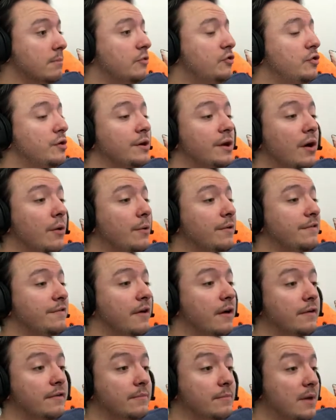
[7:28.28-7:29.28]
But you can always
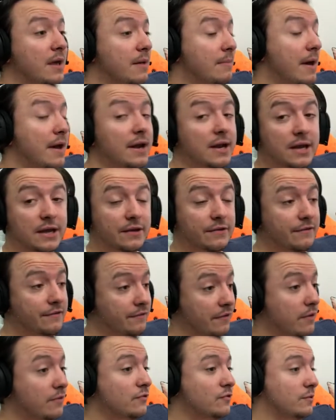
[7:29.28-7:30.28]
talk to me about any
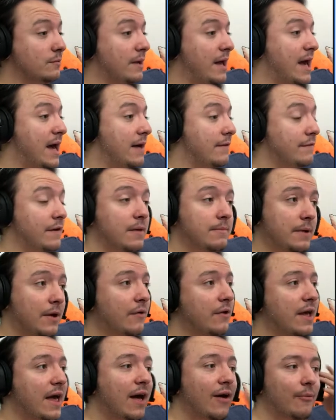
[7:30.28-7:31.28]
concerns you have. I'm
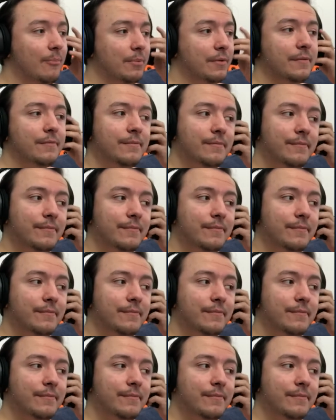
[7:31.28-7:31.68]
here to help.